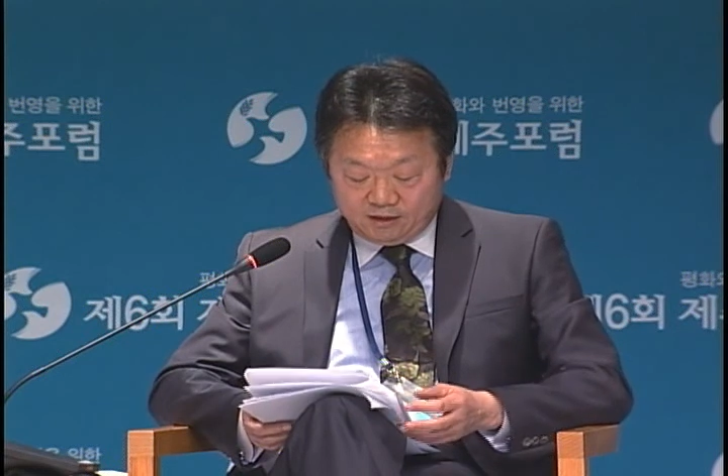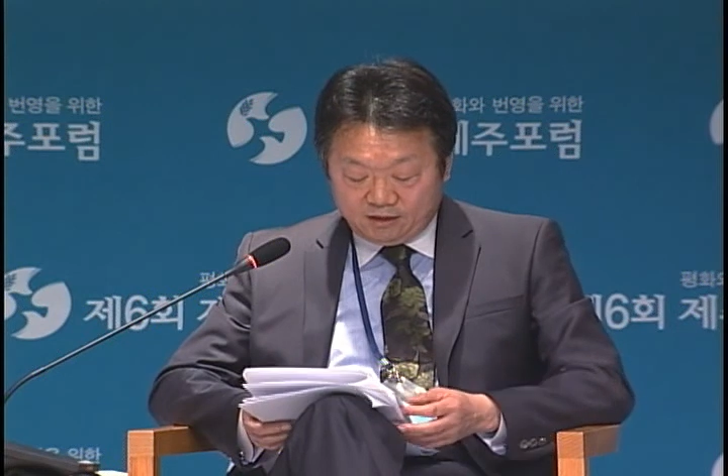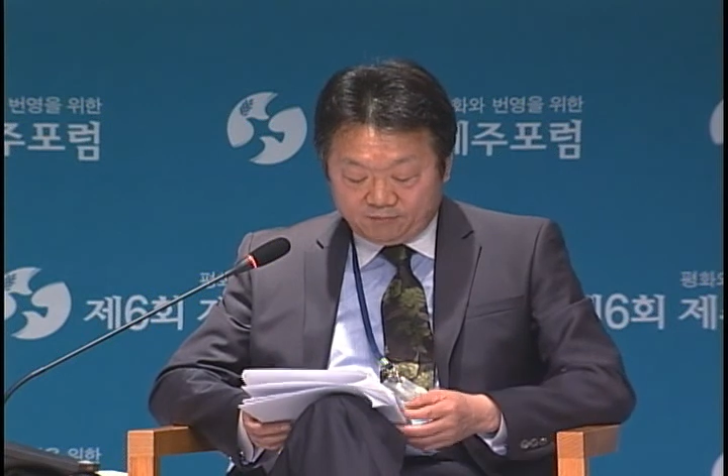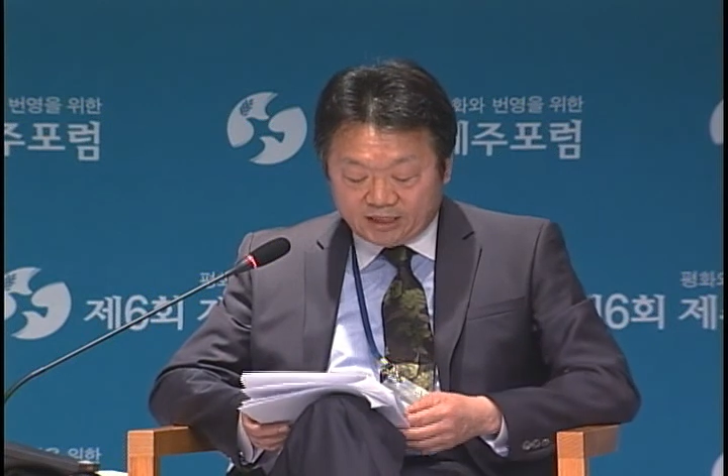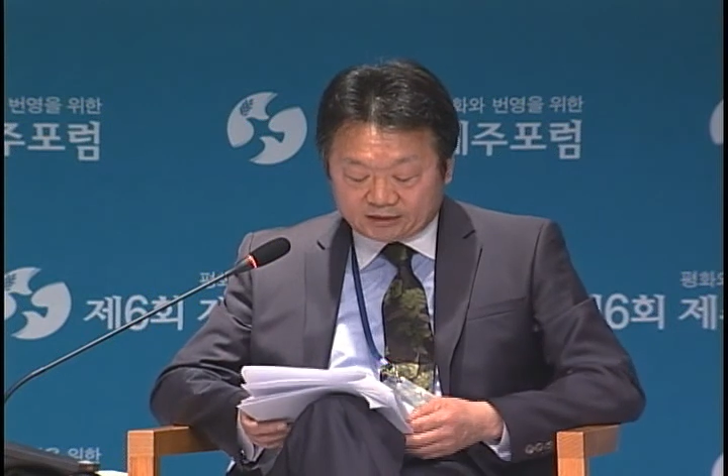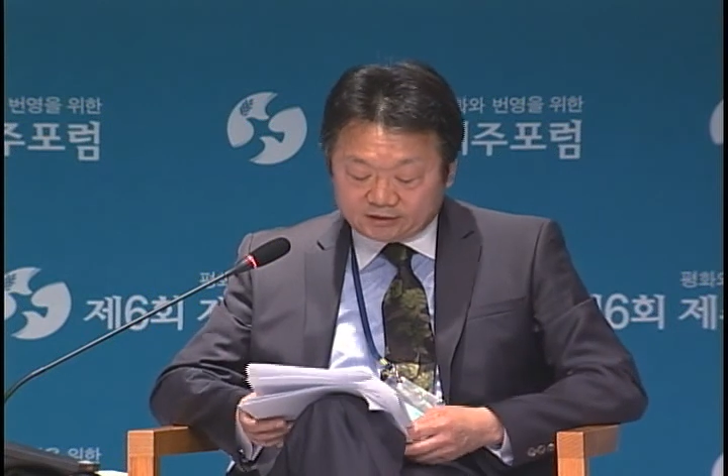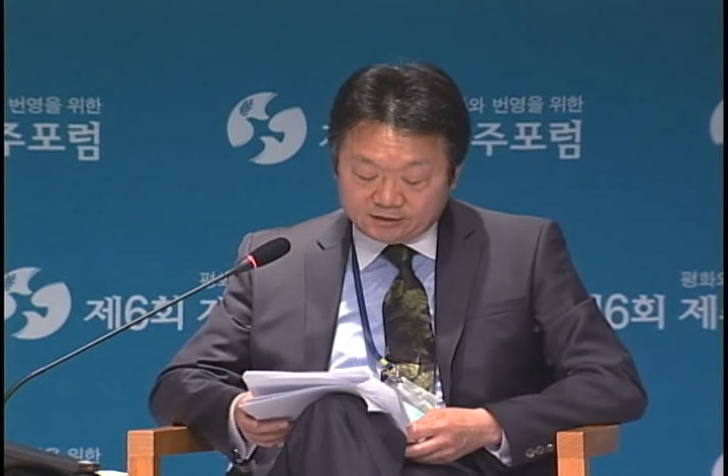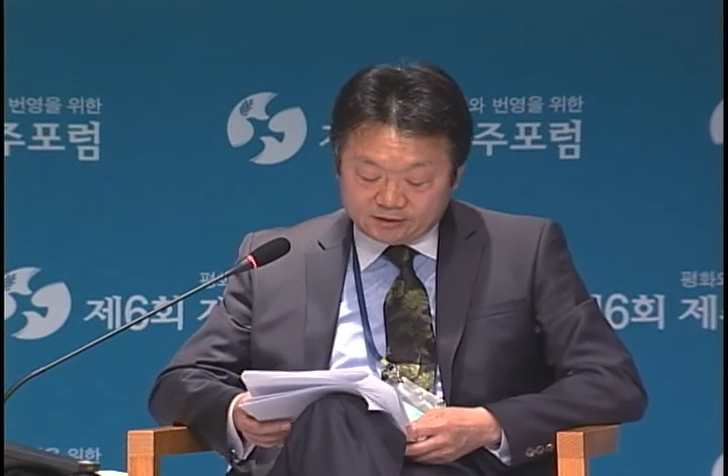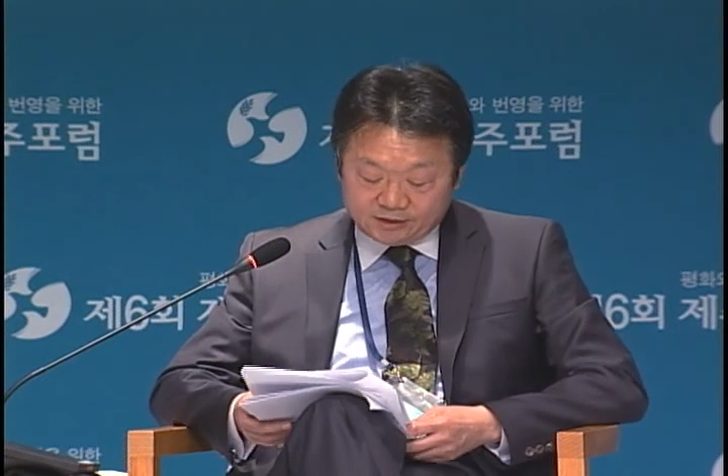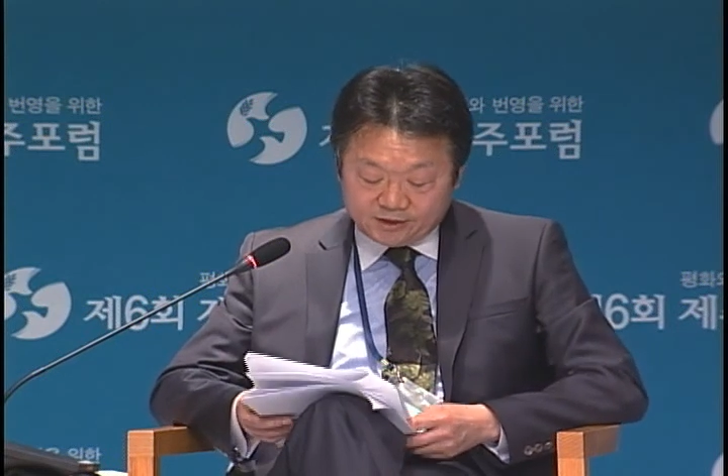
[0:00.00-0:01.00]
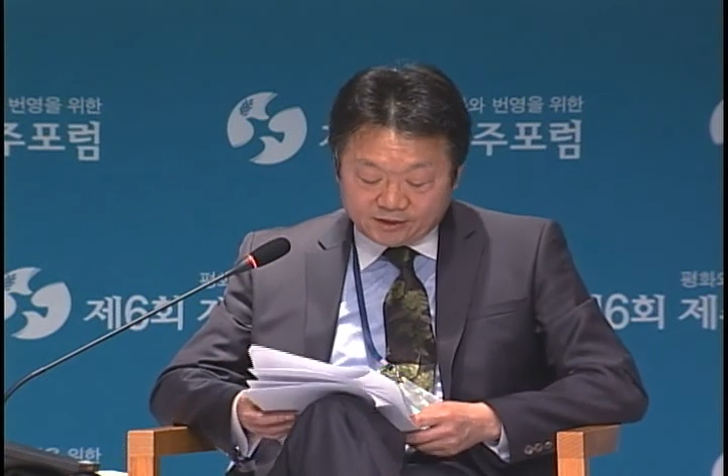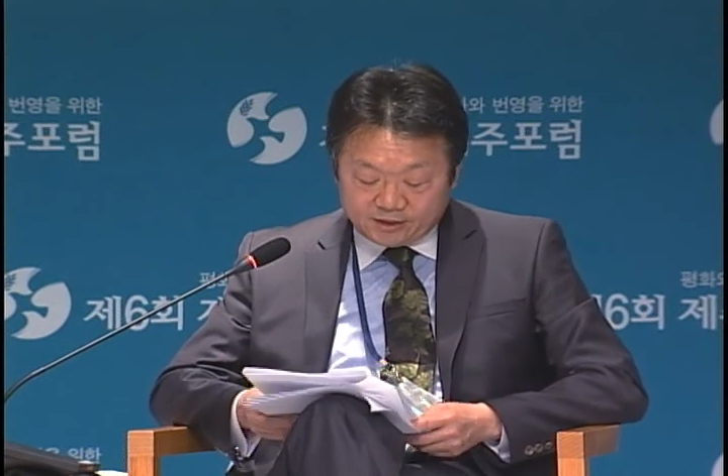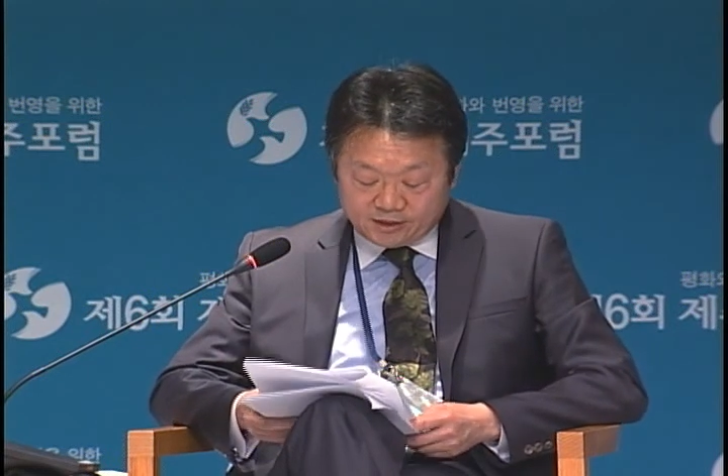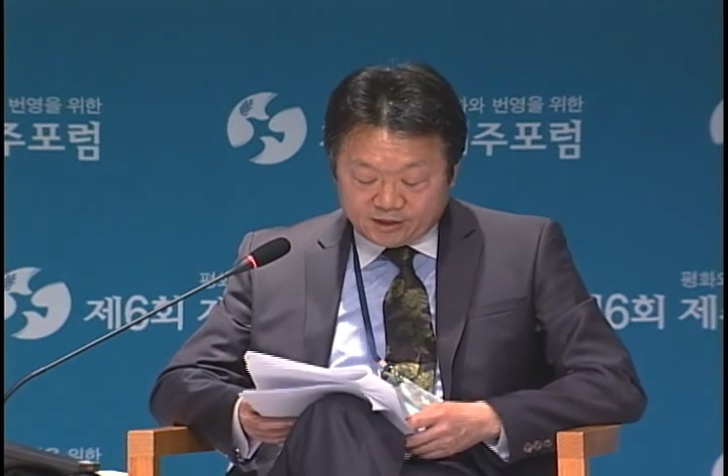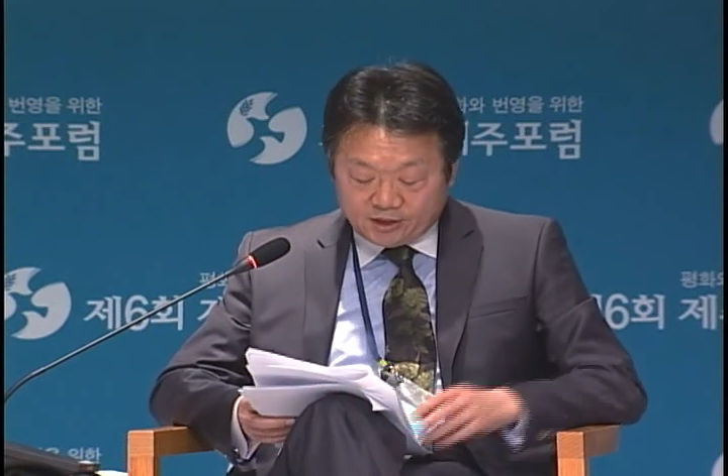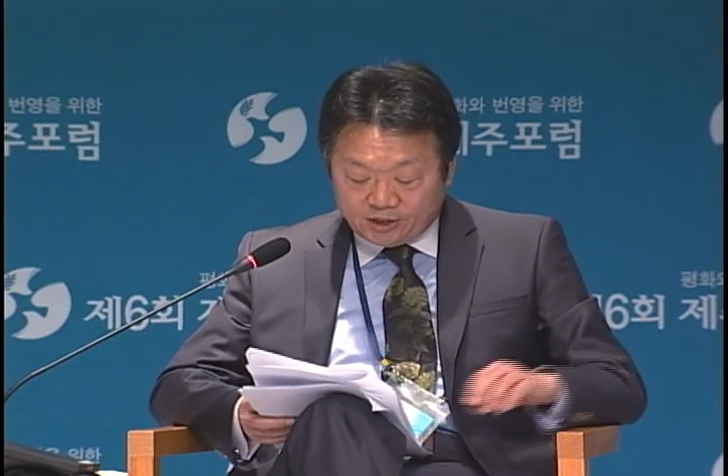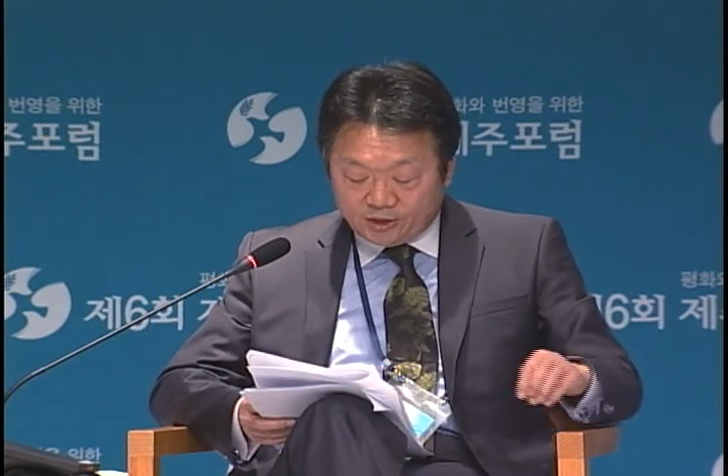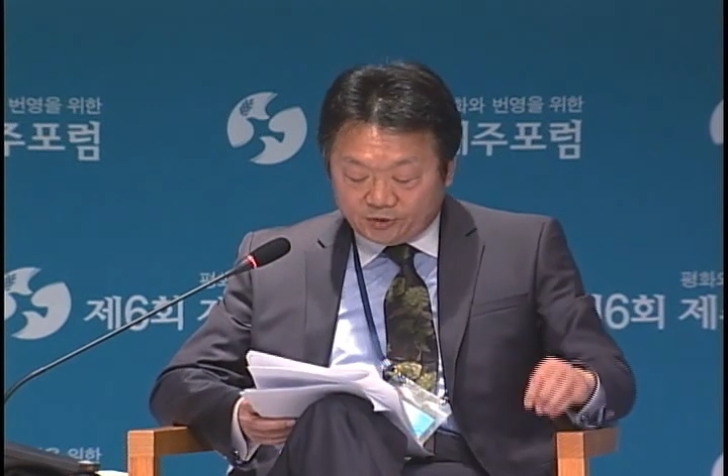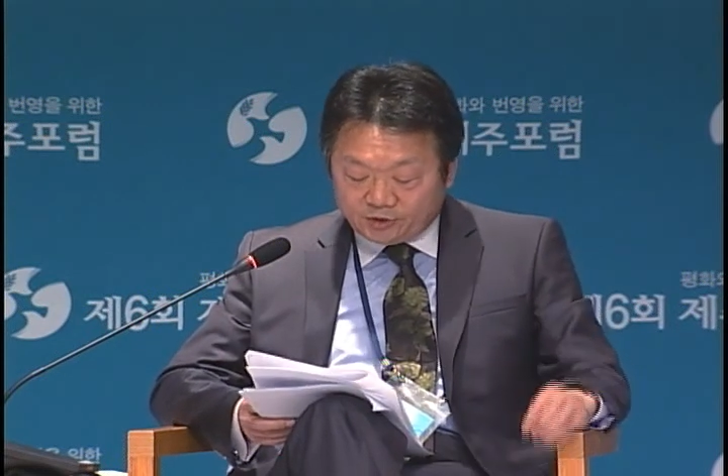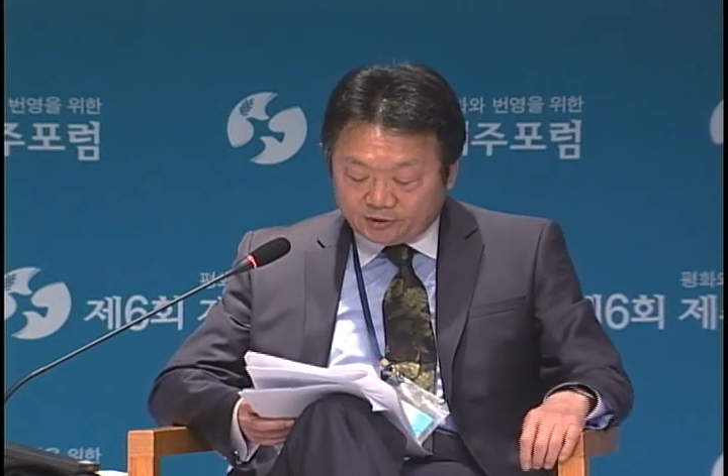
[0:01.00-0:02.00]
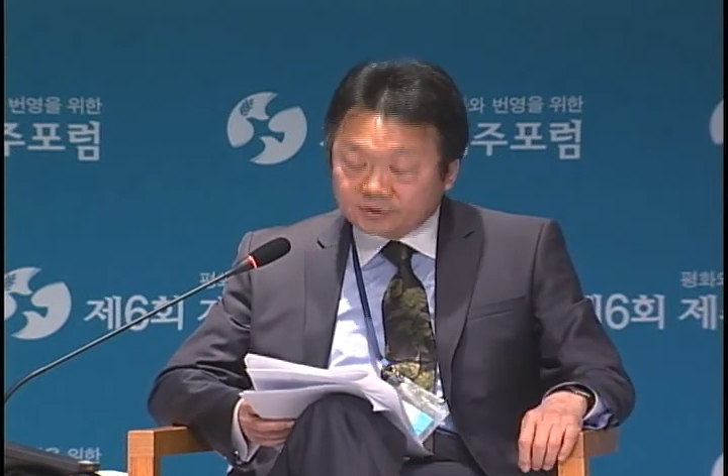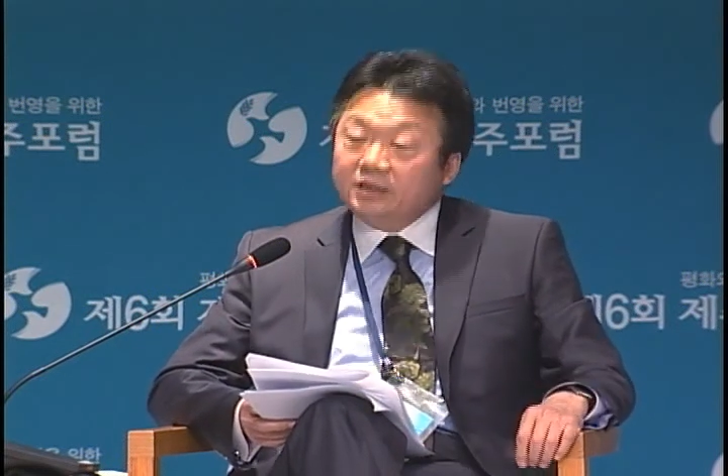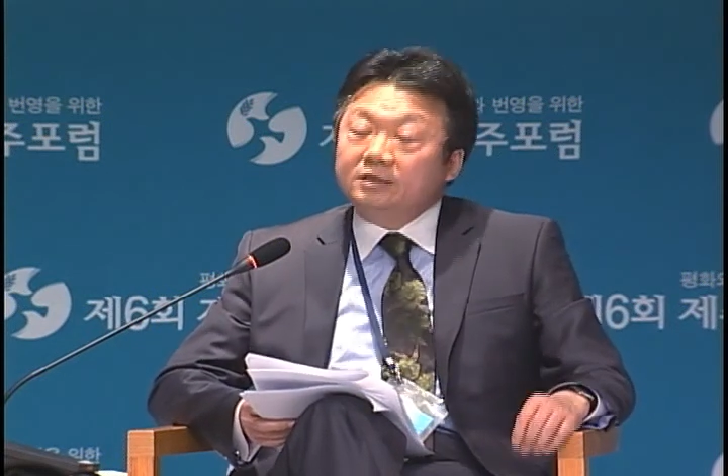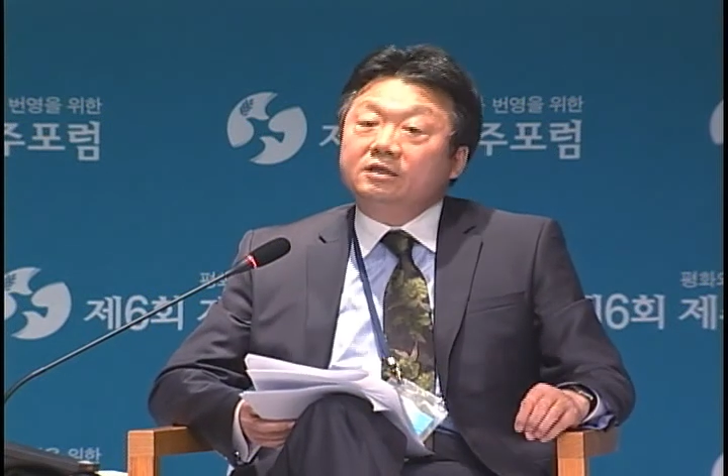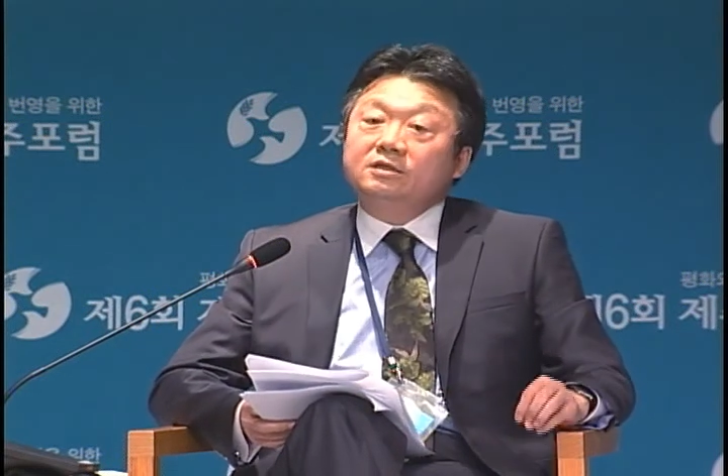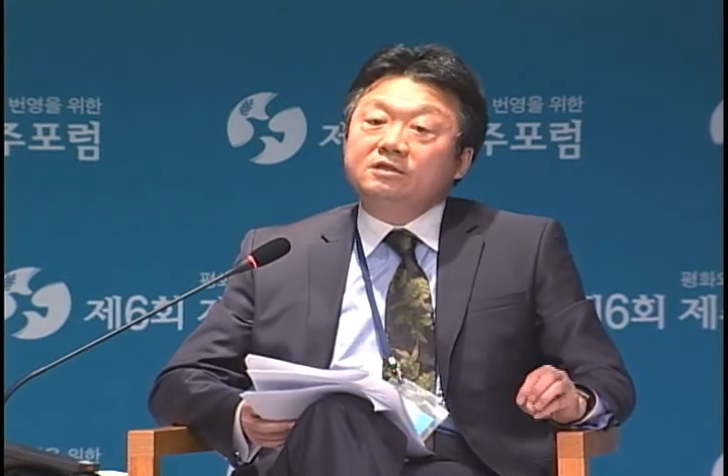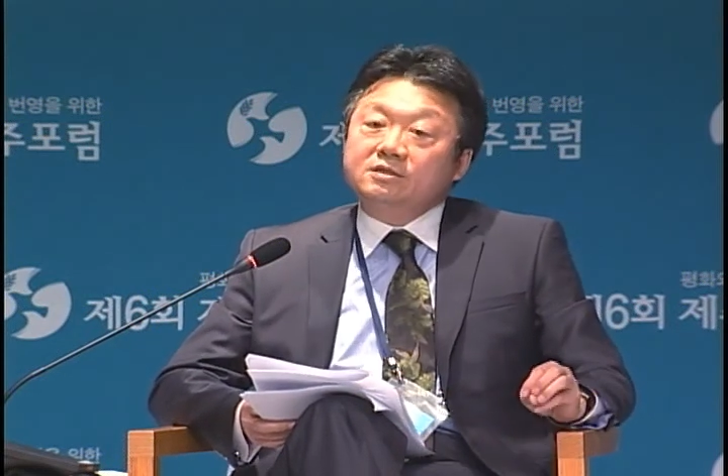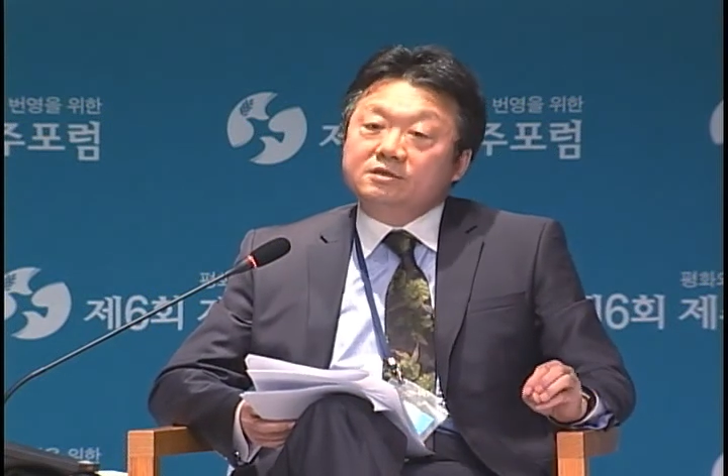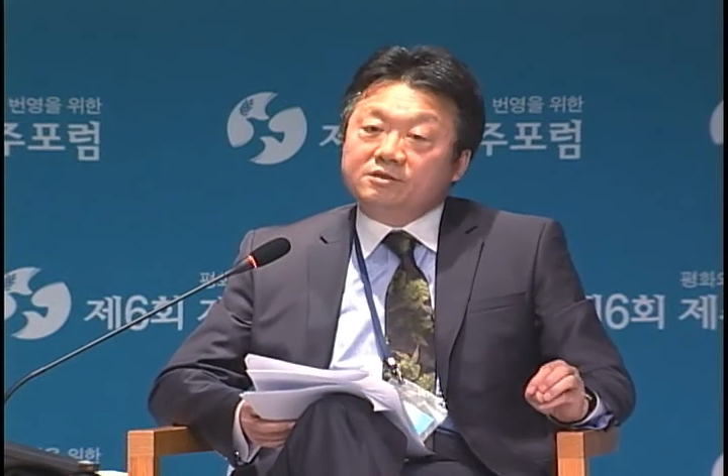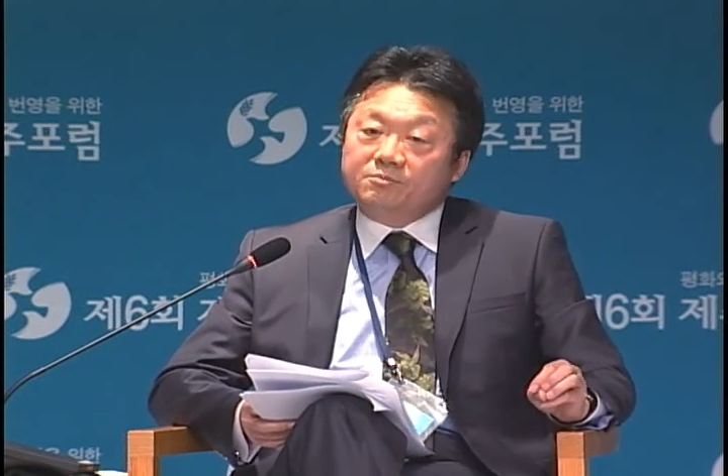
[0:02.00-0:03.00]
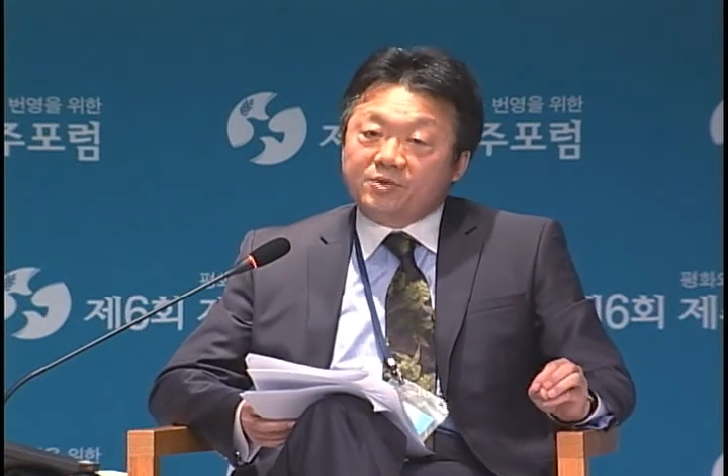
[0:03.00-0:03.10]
But, the